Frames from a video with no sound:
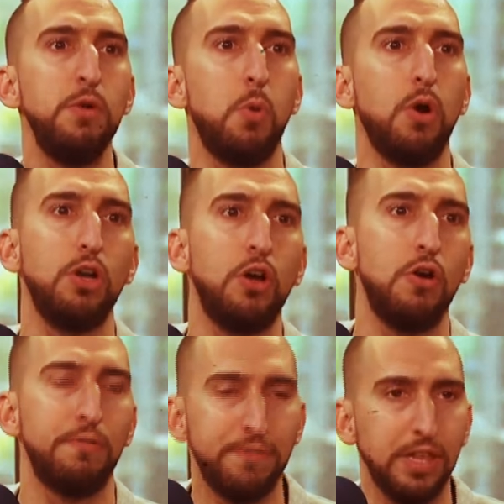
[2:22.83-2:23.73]
if he were to
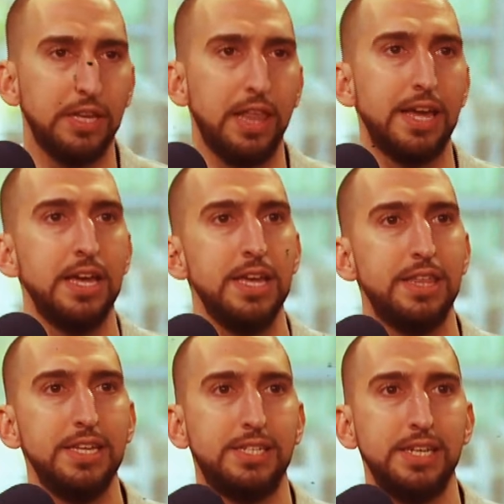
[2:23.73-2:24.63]
go to Philly, like,
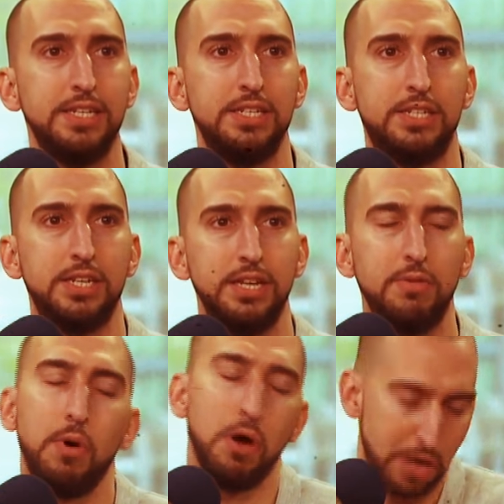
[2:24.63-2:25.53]
this is...
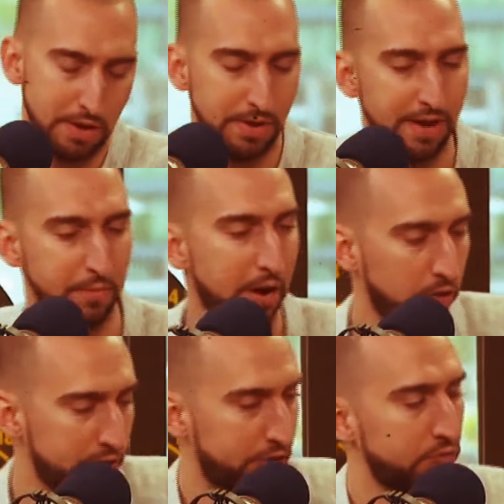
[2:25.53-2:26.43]
Well, okay, never mind.
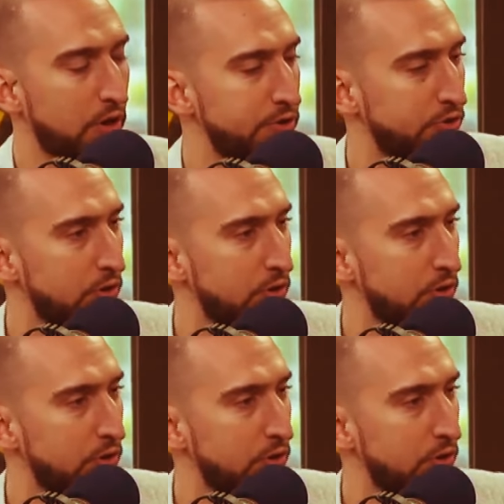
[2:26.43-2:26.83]
I'll let you run.